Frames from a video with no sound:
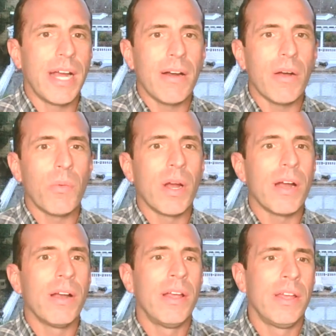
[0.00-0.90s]
era
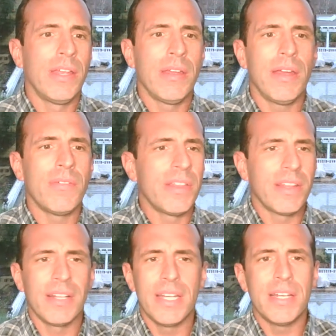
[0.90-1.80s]
where
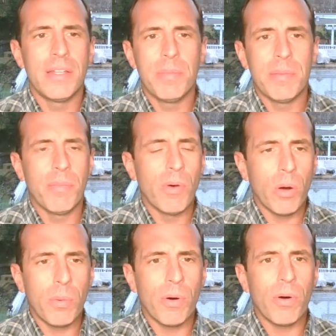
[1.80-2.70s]
everything needed to be
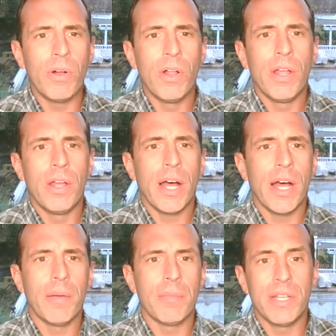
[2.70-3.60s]
mobile,
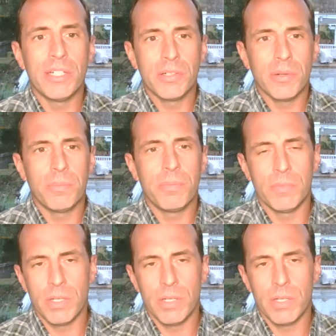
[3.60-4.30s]
digital.